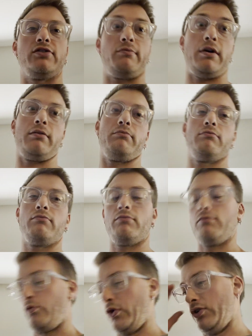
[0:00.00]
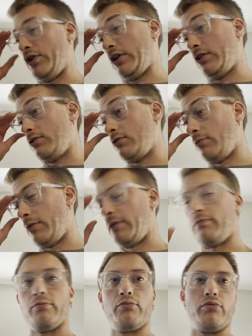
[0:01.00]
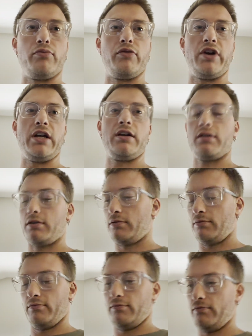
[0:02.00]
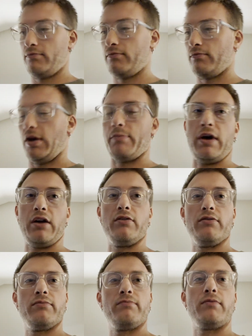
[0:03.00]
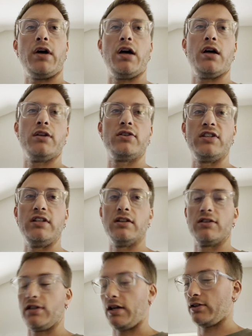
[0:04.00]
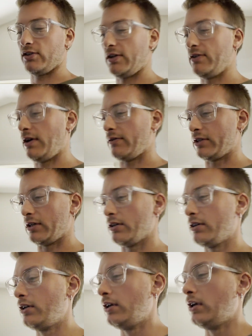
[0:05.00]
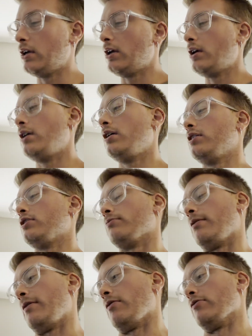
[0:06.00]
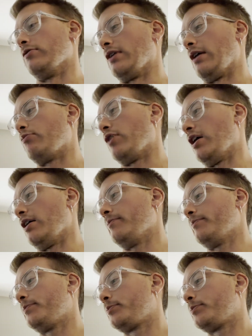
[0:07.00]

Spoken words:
my wheel deck, or my brake, my pedal seat is like slightly off center. So maybe I won't do that, but